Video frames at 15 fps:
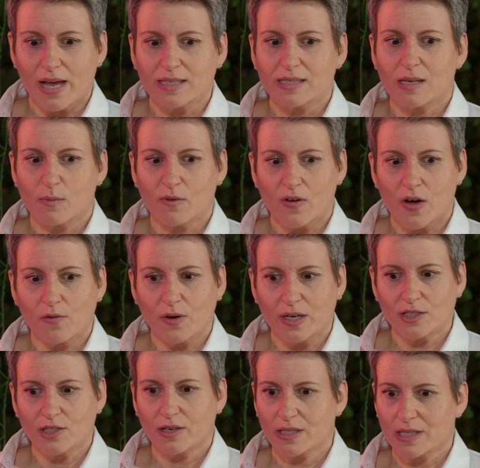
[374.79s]
Some of our
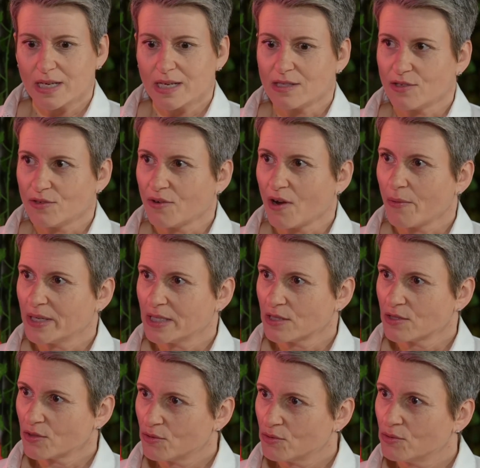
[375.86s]
franchisees do go into
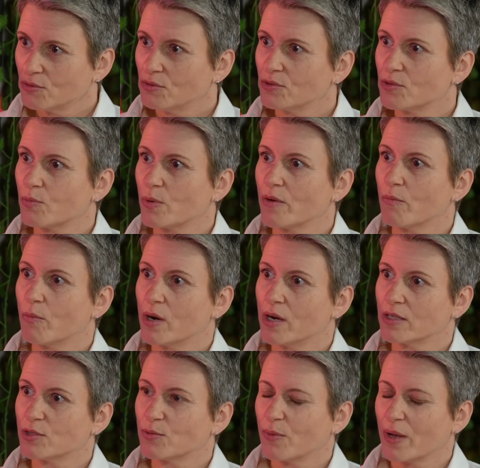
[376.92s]
schools. We've
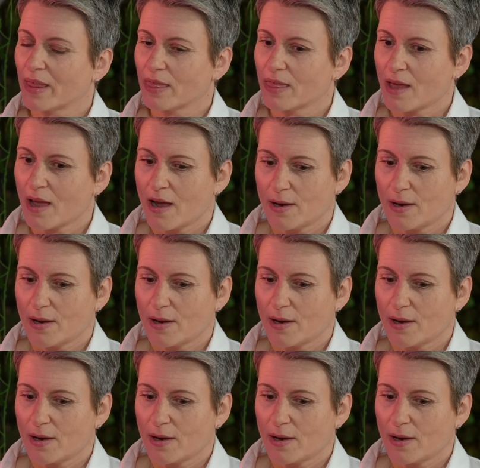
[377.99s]
worked with